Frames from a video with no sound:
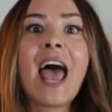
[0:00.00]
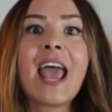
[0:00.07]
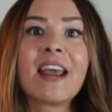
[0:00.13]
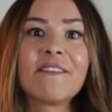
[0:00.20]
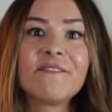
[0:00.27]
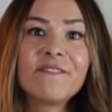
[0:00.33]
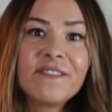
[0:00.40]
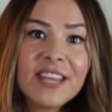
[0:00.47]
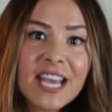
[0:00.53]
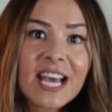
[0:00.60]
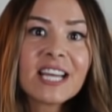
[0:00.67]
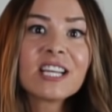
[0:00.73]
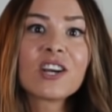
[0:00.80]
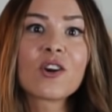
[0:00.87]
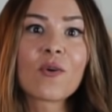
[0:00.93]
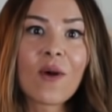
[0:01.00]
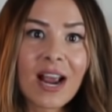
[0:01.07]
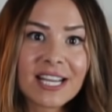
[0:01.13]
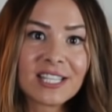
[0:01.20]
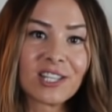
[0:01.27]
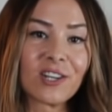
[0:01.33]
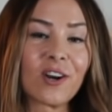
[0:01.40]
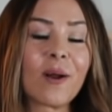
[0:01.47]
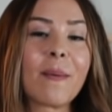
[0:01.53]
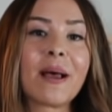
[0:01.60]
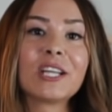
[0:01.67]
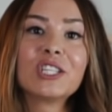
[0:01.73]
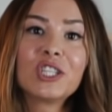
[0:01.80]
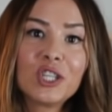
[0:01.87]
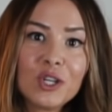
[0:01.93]
and Fiat Chrysler
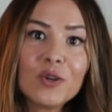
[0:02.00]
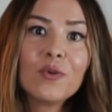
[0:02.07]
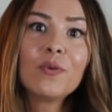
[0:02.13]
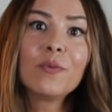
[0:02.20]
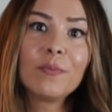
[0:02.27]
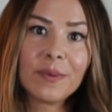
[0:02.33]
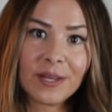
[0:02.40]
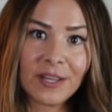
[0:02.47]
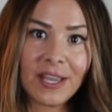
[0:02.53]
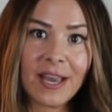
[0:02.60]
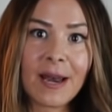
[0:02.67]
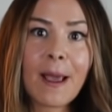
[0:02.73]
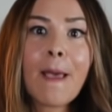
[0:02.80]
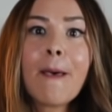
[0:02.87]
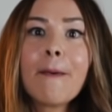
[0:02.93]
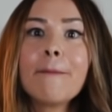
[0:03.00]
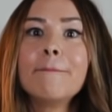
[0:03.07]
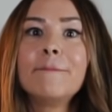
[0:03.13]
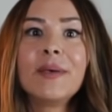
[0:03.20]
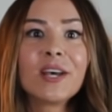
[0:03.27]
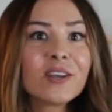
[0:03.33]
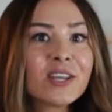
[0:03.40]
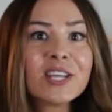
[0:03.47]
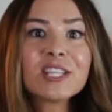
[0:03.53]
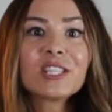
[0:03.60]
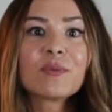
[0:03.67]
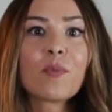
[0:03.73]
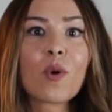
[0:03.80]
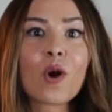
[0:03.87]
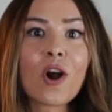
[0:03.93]
about 2 billion.
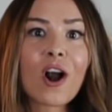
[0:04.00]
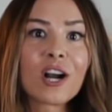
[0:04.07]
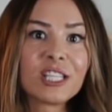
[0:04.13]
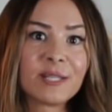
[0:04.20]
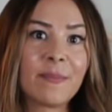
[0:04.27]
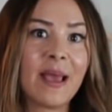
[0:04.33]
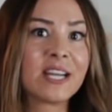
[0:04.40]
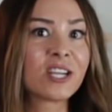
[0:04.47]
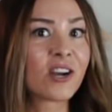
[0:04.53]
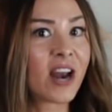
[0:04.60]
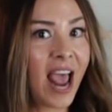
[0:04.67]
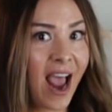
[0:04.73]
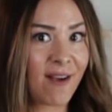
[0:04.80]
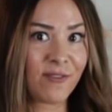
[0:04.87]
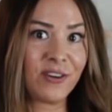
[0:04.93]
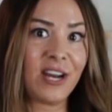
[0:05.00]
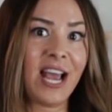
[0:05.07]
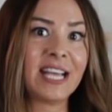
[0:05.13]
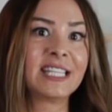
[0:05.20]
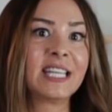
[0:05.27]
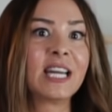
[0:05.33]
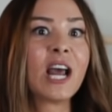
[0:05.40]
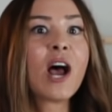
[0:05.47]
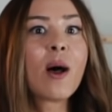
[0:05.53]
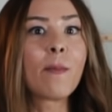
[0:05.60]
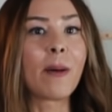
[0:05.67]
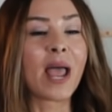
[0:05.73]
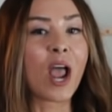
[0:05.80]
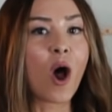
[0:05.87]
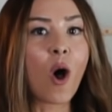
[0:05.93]
Billions more are spent on advertising
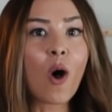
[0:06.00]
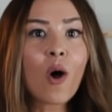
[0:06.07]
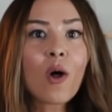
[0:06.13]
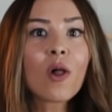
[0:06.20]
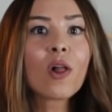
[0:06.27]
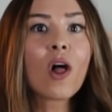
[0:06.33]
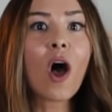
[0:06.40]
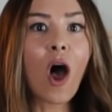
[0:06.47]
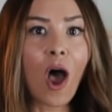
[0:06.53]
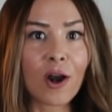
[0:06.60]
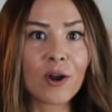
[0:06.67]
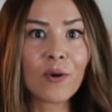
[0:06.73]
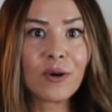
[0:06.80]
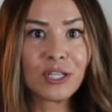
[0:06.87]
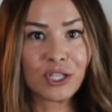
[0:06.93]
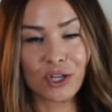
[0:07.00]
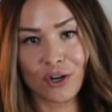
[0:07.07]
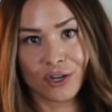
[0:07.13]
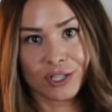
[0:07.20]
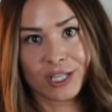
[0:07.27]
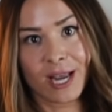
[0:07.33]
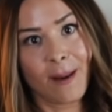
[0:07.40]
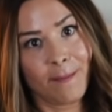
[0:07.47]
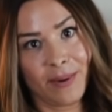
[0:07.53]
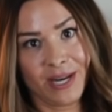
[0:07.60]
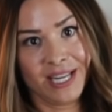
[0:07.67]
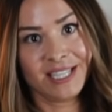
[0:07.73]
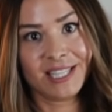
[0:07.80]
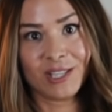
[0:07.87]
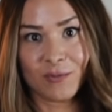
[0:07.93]
by all auto insurance
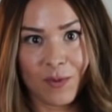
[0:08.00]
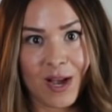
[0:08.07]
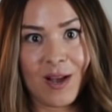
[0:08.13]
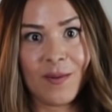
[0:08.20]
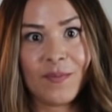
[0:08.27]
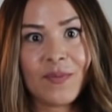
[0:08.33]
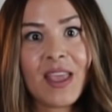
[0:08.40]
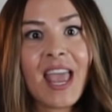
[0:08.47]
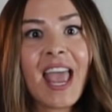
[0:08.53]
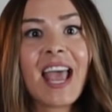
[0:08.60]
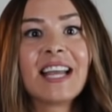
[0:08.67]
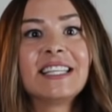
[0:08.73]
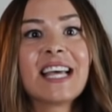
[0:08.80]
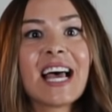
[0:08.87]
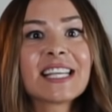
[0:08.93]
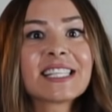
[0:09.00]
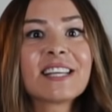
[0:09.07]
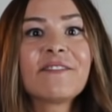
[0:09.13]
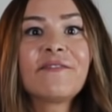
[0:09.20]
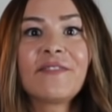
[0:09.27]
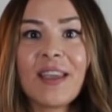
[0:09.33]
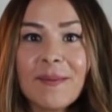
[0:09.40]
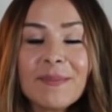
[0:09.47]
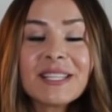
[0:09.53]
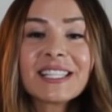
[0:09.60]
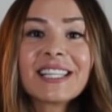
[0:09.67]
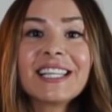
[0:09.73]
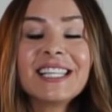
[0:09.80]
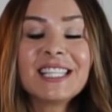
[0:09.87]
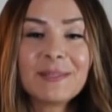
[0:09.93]
companies as well. And Tesla
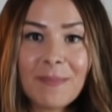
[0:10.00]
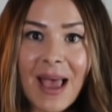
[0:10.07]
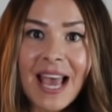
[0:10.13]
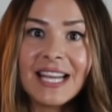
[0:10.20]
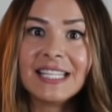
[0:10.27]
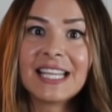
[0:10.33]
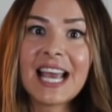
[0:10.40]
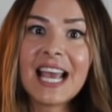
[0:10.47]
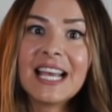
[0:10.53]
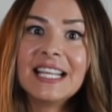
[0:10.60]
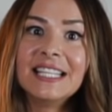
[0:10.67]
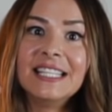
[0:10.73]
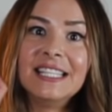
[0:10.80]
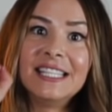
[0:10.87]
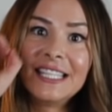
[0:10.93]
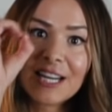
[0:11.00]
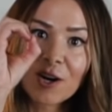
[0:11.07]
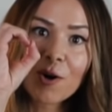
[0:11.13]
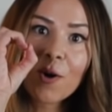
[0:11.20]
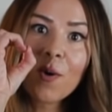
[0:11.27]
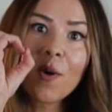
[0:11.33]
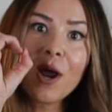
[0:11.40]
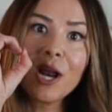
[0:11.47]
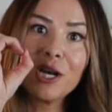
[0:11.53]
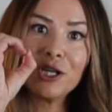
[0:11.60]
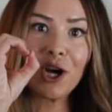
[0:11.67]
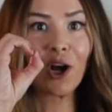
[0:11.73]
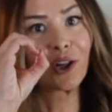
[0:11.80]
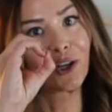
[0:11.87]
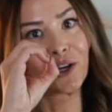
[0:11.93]
famously spends zero
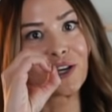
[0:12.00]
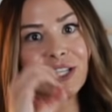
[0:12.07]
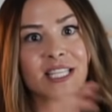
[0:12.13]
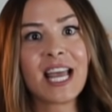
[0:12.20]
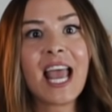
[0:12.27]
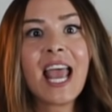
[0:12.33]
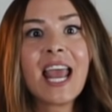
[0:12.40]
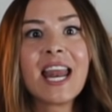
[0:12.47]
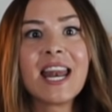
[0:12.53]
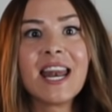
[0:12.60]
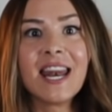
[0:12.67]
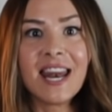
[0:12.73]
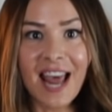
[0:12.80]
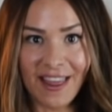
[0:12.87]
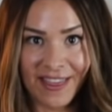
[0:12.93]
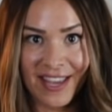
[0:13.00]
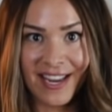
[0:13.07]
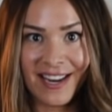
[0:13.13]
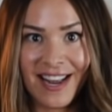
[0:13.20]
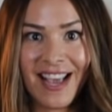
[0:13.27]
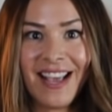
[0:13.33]
dollars, nothing.